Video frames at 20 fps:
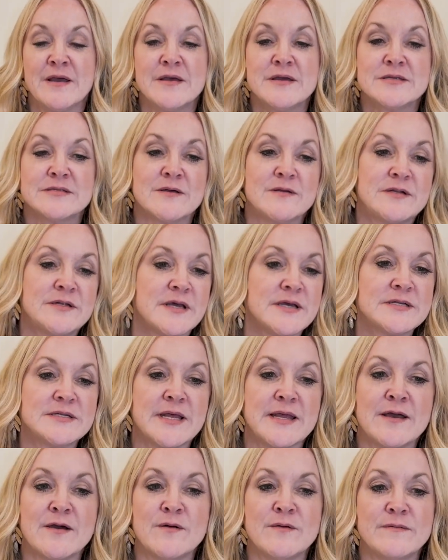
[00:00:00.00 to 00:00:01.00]
So
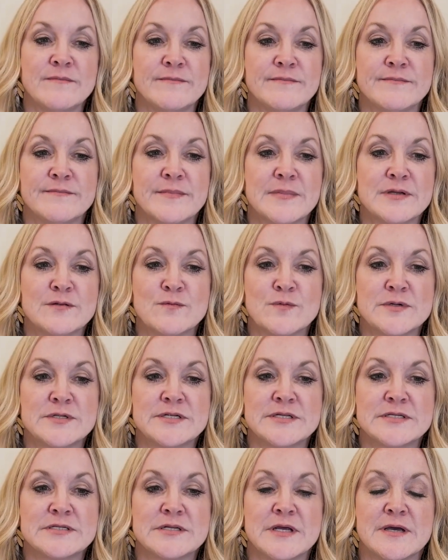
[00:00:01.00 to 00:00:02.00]
Jugtown, it was
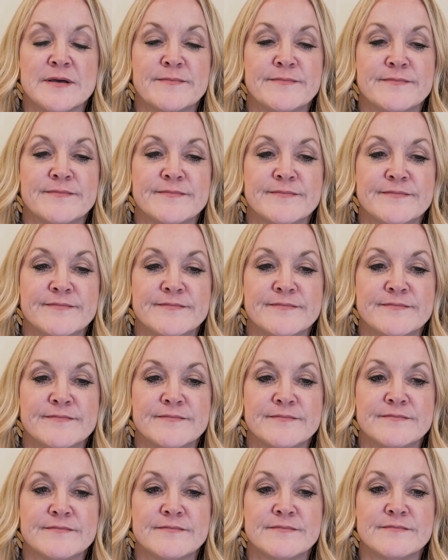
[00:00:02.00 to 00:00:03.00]
just a
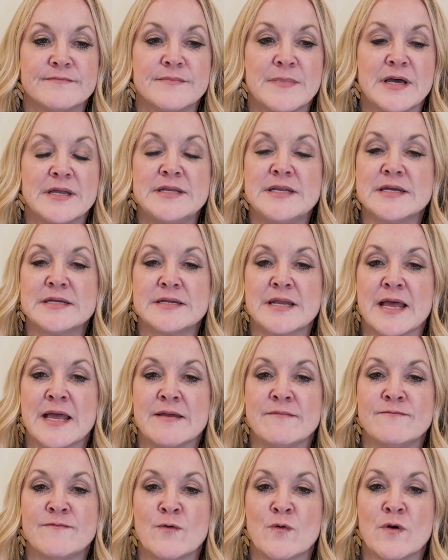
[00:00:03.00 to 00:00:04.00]

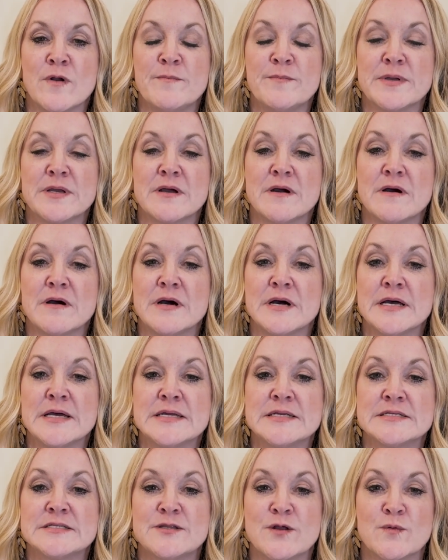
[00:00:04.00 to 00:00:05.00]
nickname for it
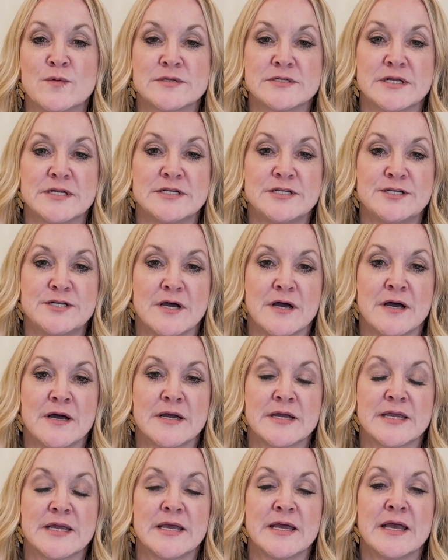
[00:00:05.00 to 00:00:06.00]
because there was a
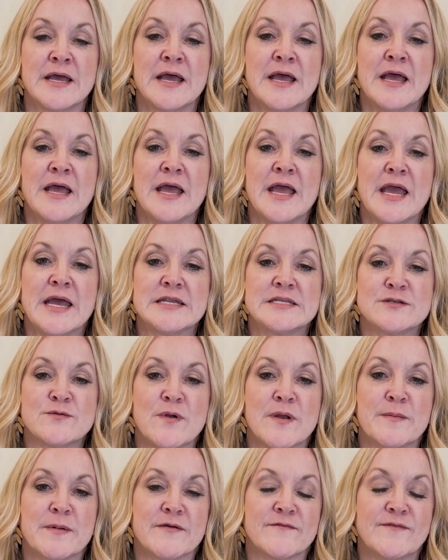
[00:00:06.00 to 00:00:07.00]
jug and
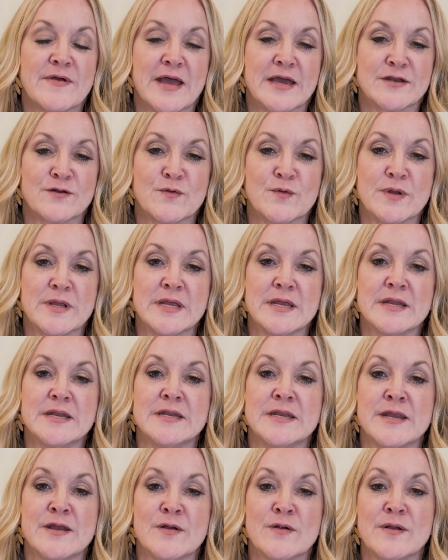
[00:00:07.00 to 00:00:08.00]
ceramic factory
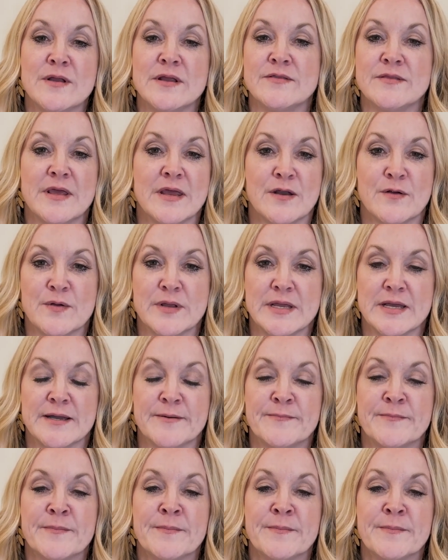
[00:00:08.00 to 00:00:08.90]
in the area.